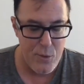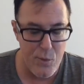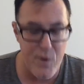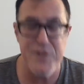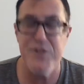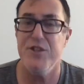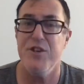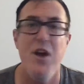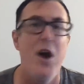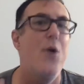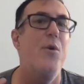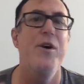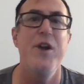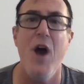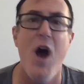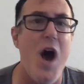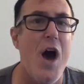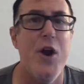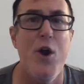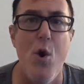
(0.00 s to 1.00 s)
What's going
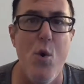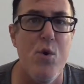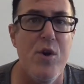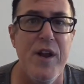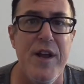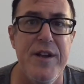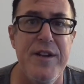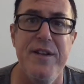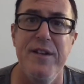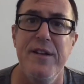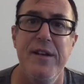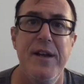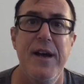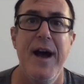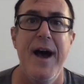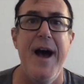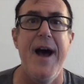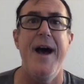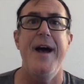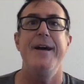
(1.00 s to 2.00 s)
on, Oakland?
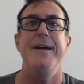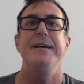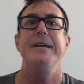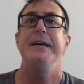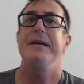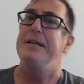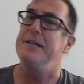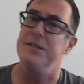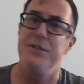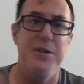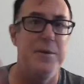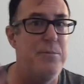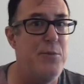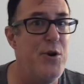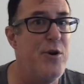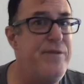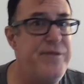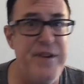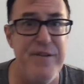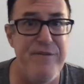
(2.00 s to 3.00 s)
Huh? Is the
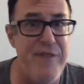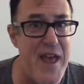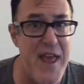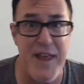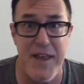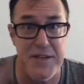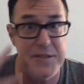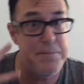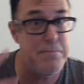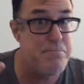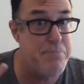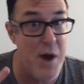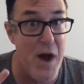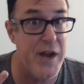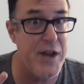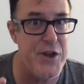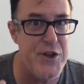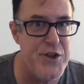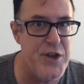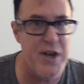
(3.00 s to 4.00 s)
move to Vegas
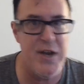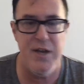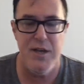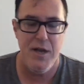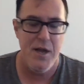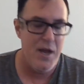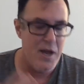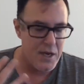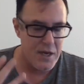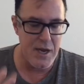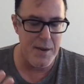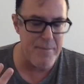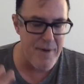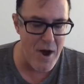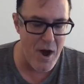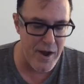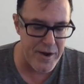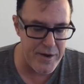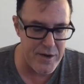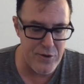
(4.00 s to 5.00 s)
bugging you? Come
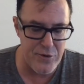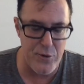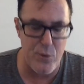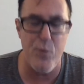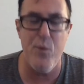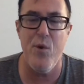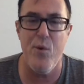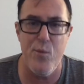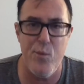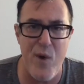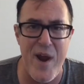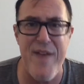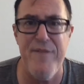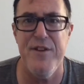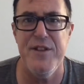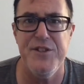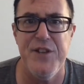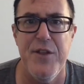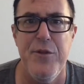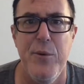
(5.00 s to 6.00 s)
on. The
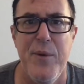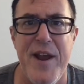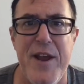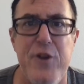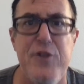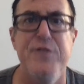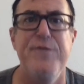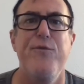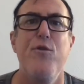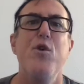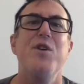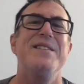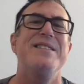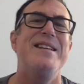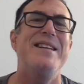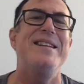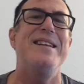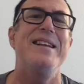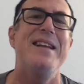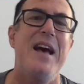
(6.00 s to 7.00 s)
Ravens and the Raiders,
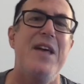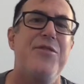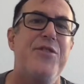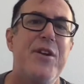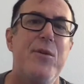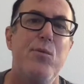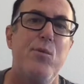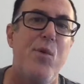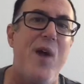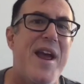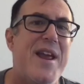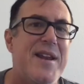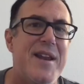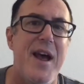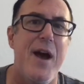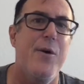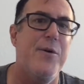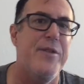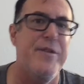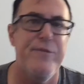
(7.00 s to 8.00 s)
14-0 right
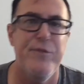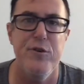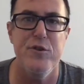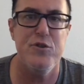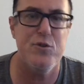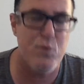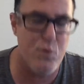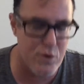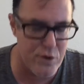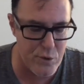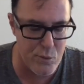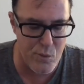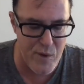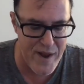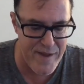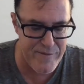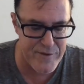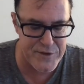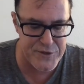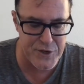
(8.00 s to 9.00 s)
now in the first quarter.
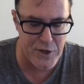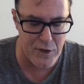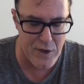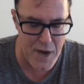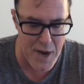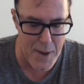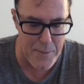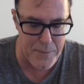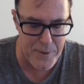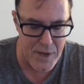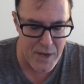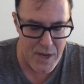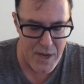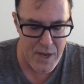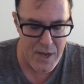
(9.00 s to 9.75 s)
Ravens are up.